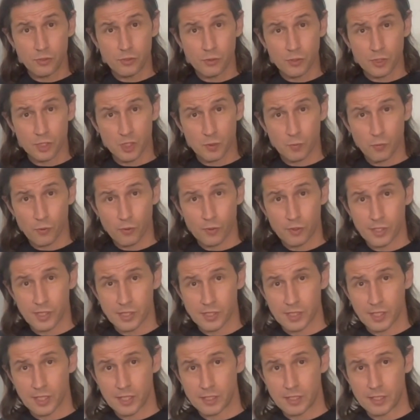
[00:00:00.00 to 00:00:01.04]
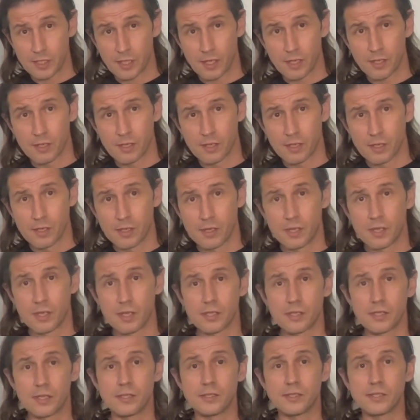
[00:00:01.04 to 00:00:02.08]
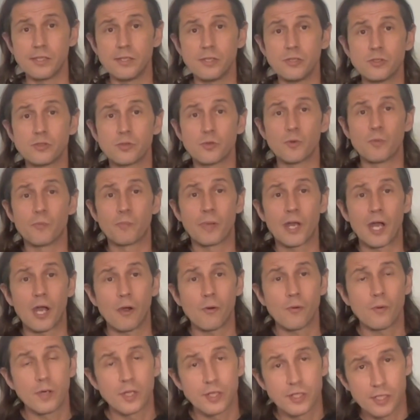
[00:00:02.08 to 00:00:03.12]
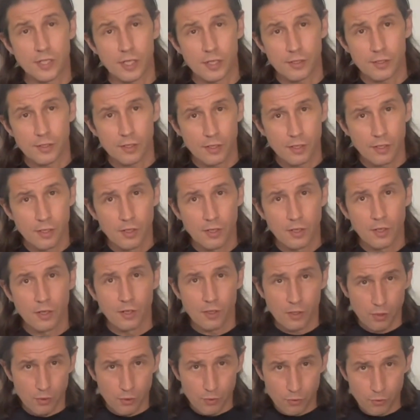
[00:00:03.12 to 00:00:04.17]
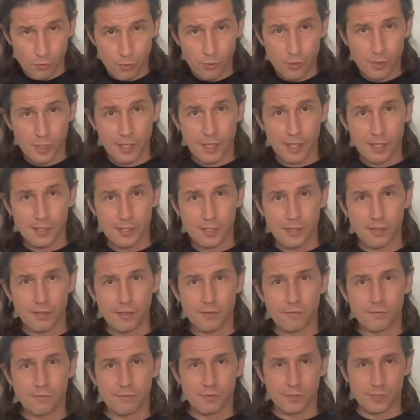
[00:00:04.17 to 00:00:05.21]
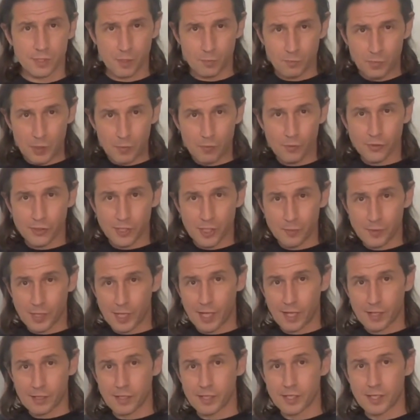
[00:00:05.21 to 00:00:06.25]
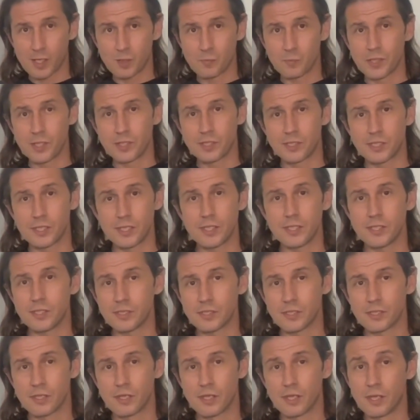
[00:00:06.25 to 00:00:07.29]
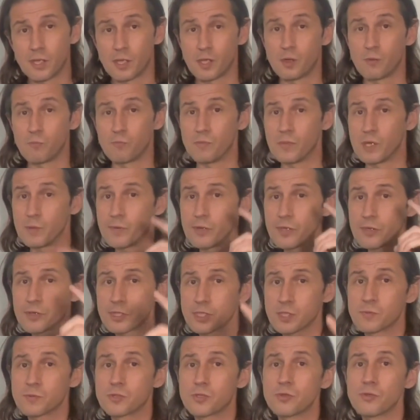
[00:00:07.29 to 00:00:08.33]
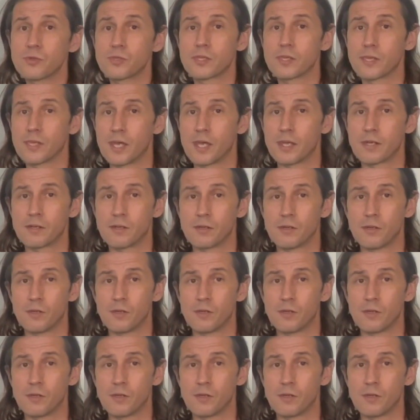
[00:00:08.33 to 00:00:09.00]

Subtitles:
to explore this idea, continue to empower each other through the idea of some people seem to act like NPCs. Maybe there's some truth to that.